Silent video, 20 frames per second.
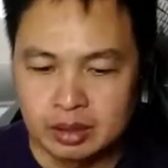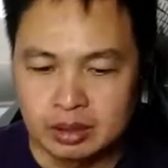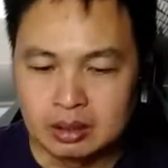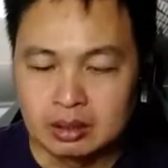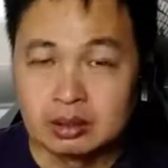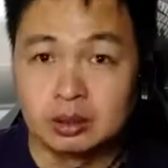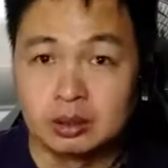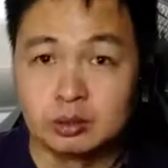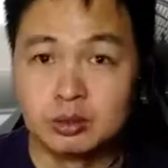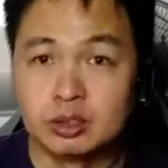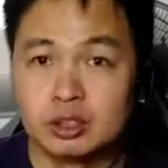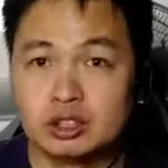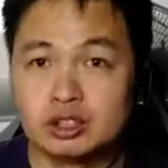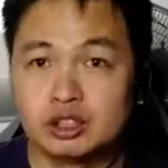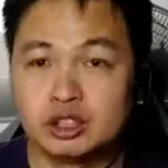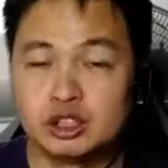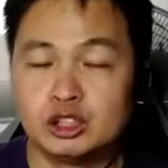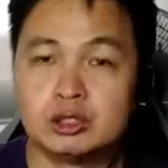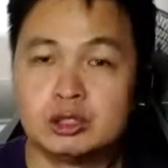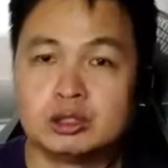uh, the grading
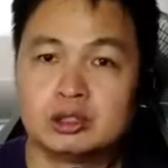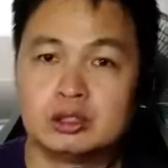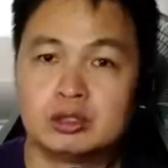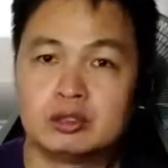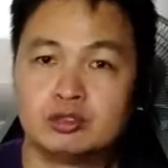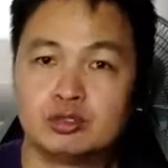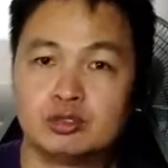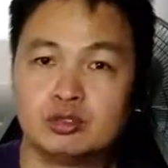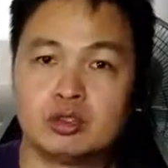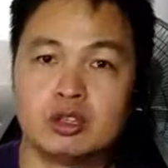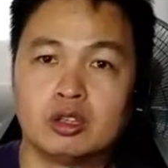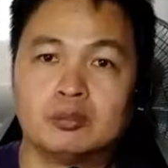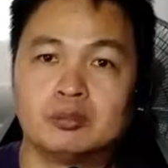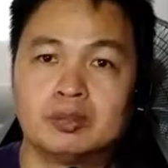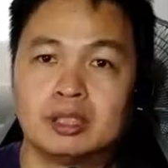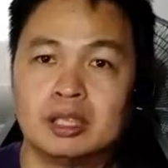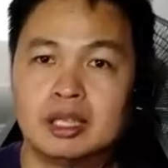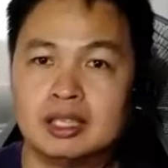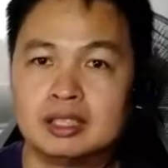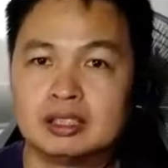sheet
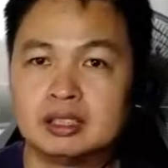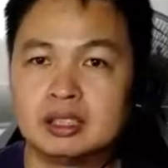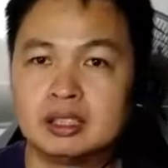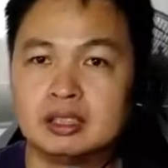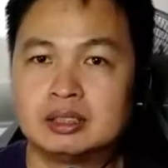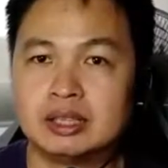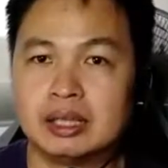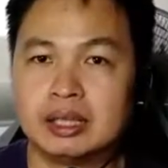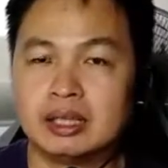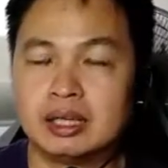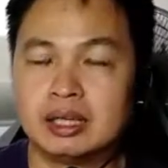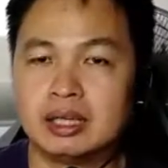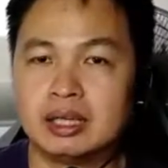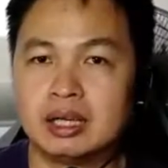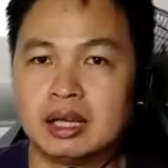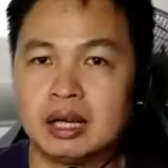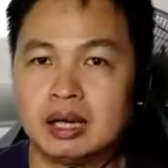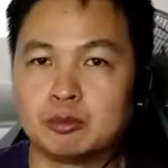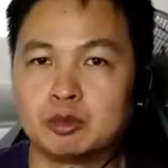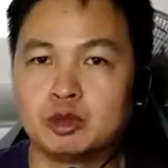from the lessons, and
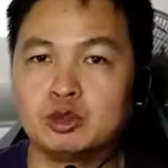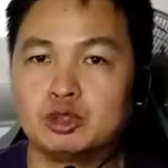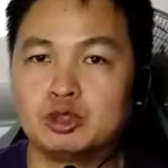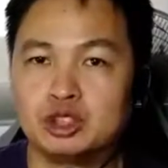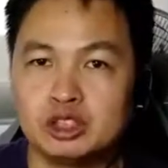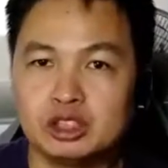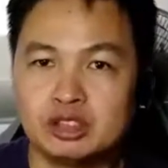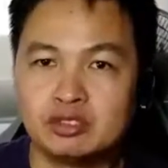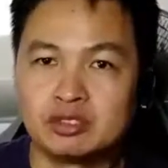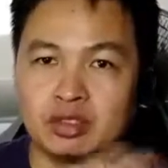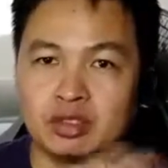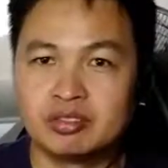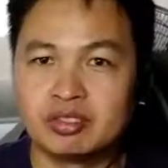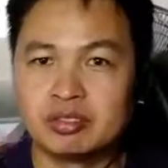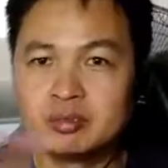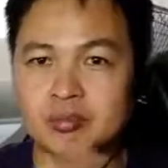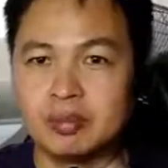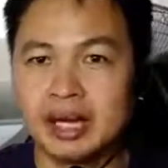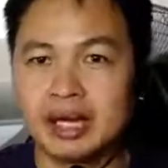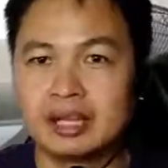uh, I'm going to shift the
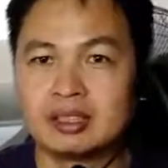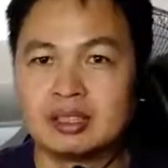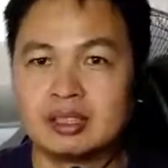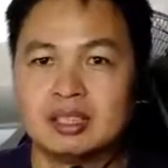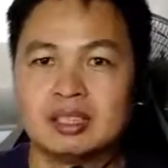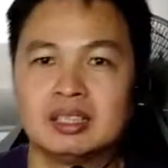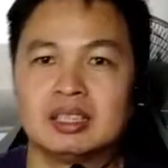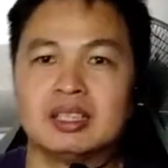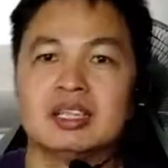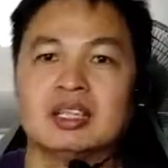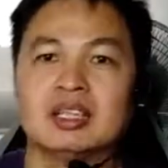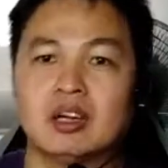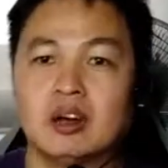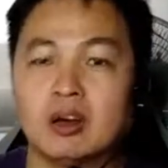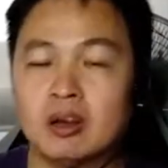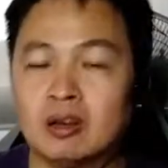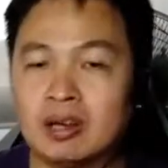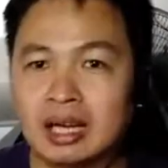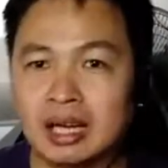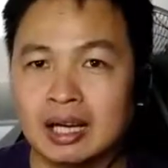feedback uh,
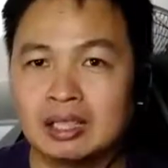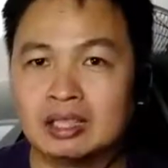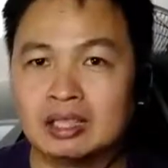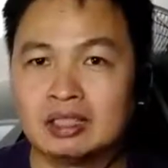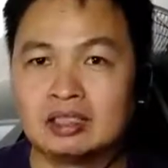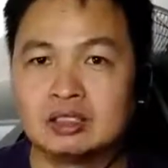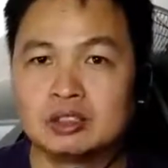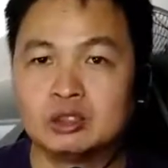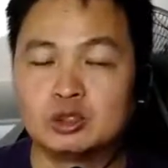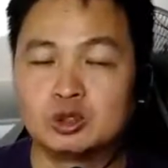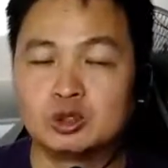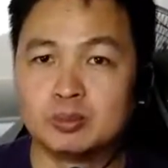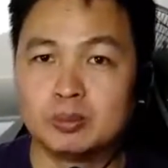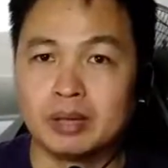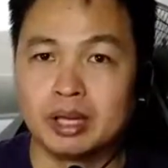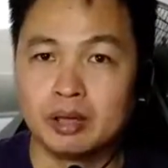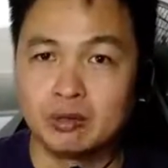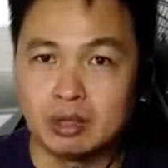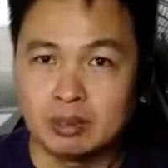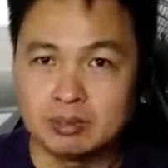online to
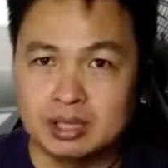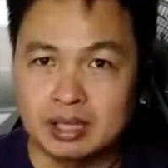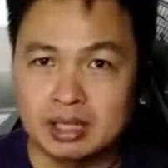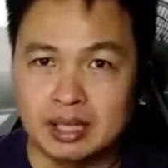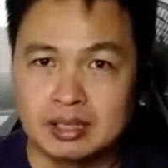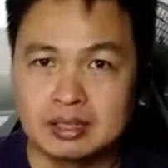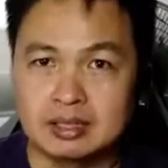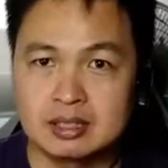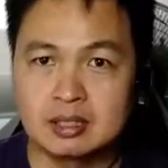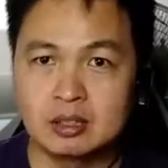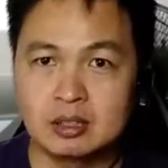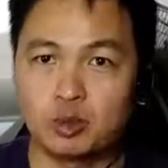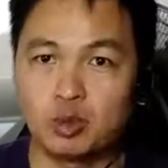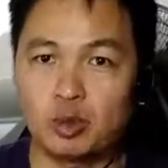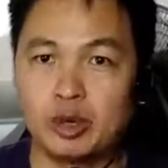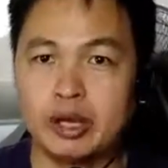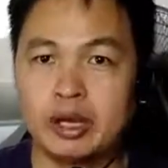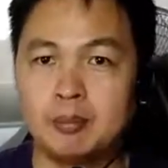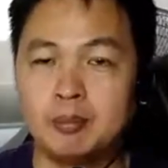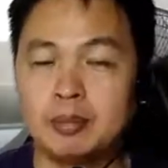my website
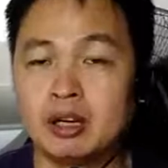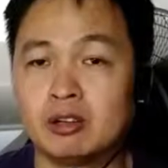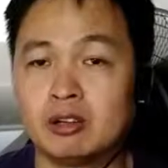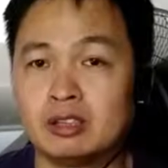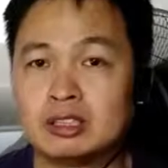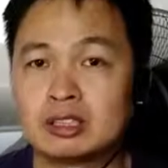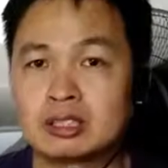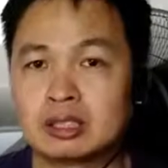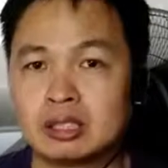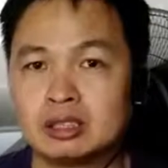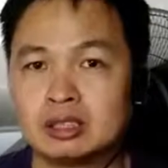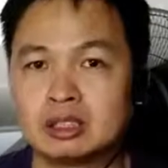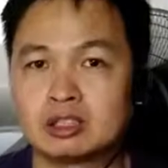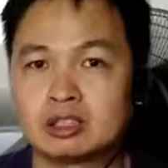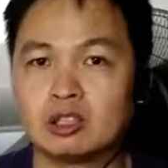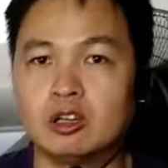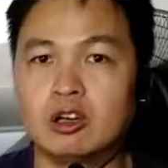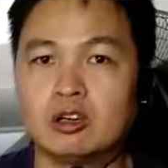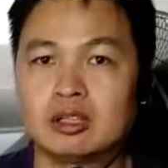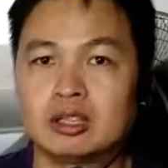where parents can
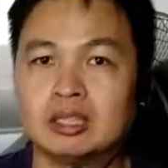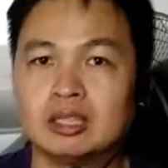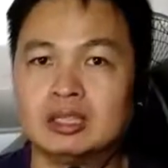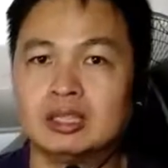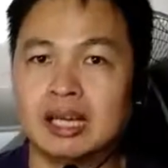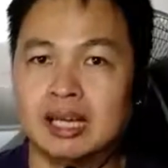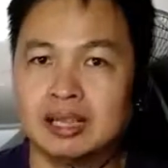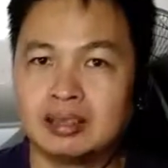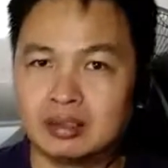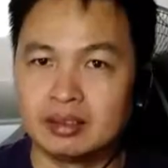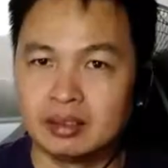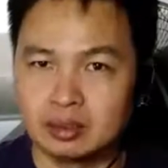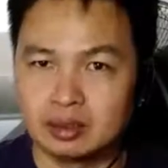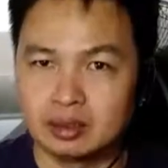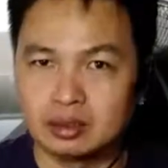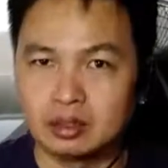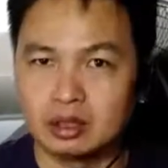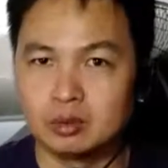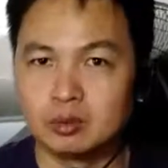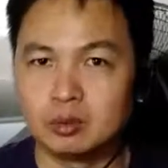just log in and
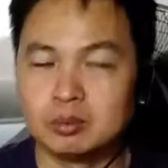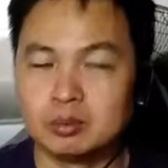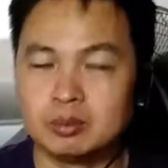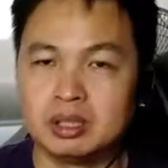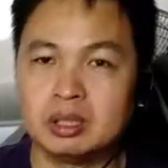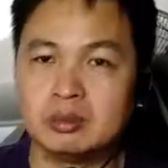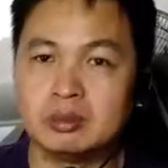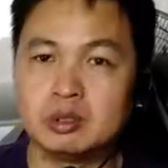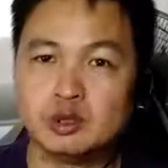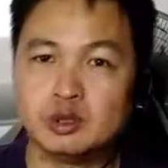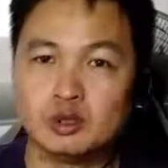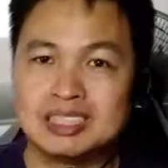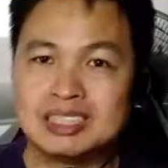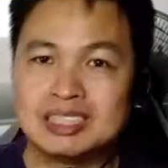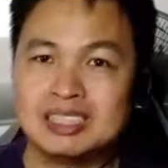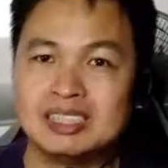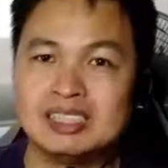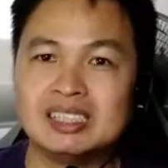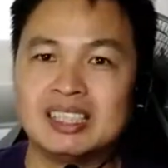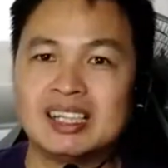uh, they will be able to
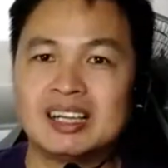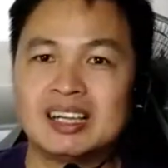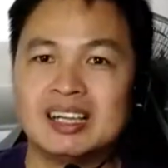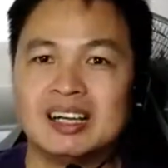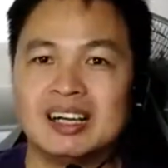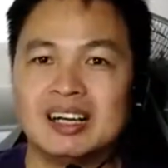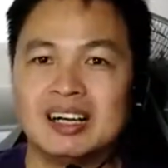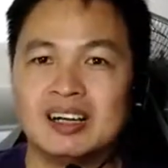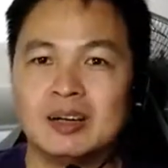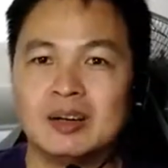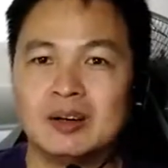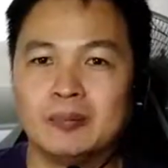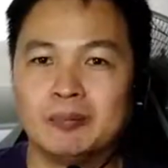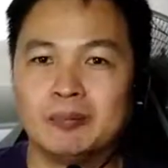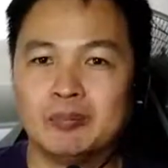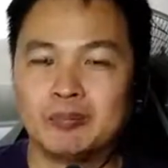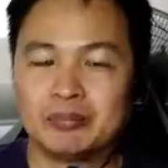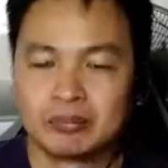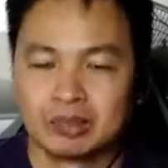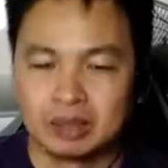see
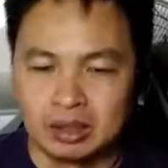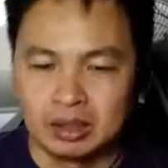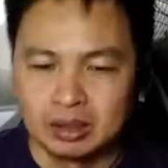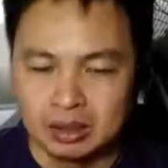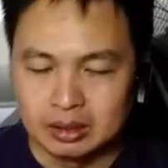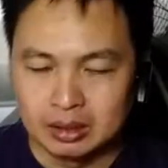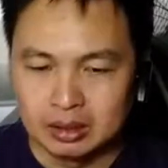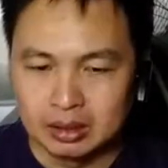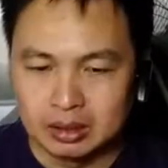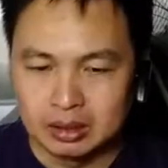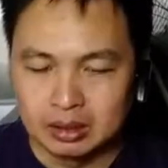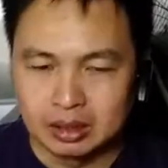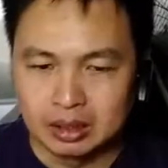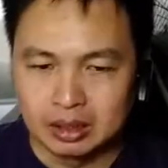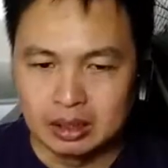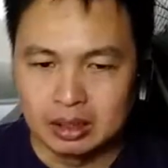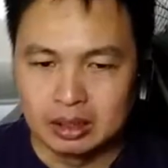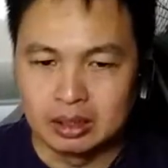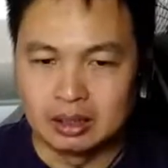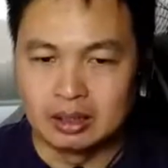um, the
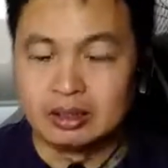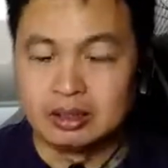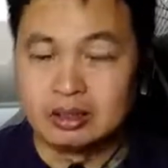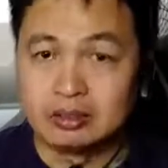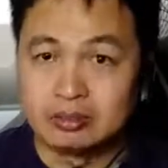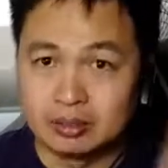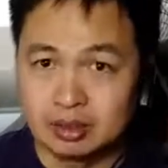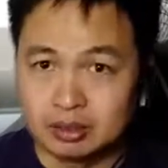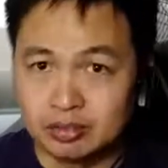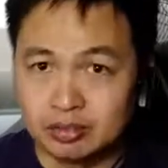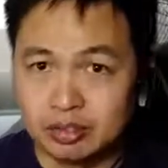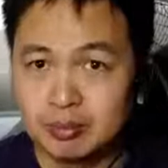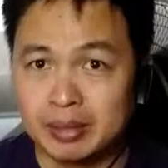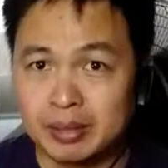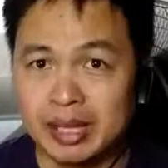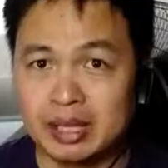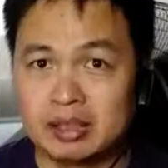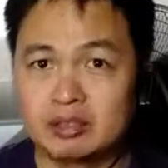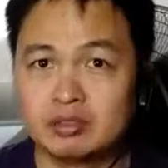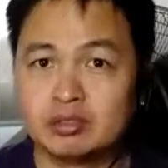uh, the
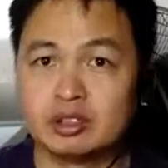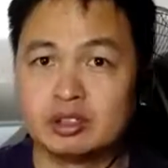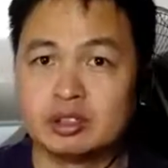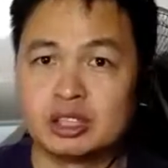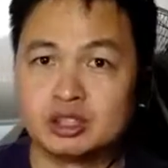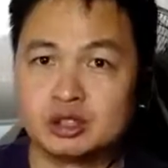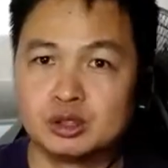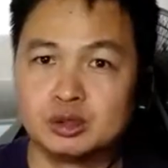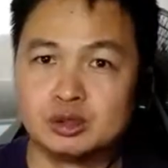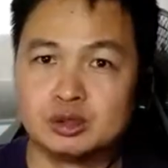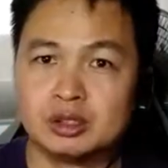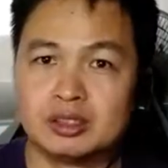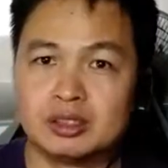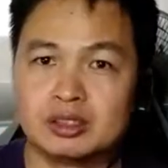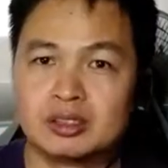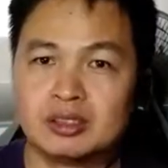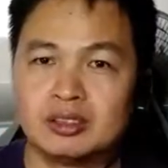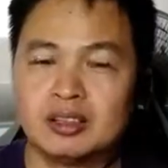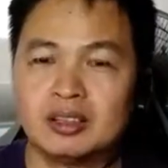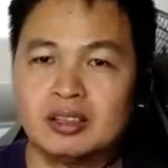feedback for their
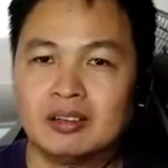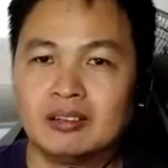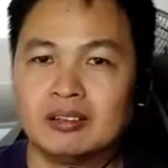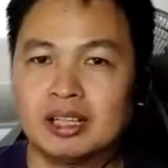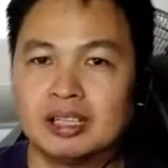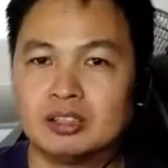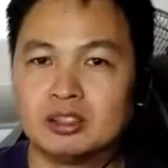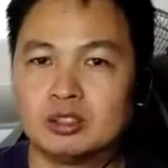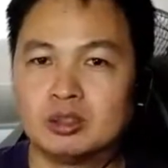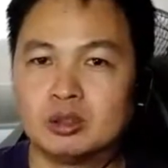students, right?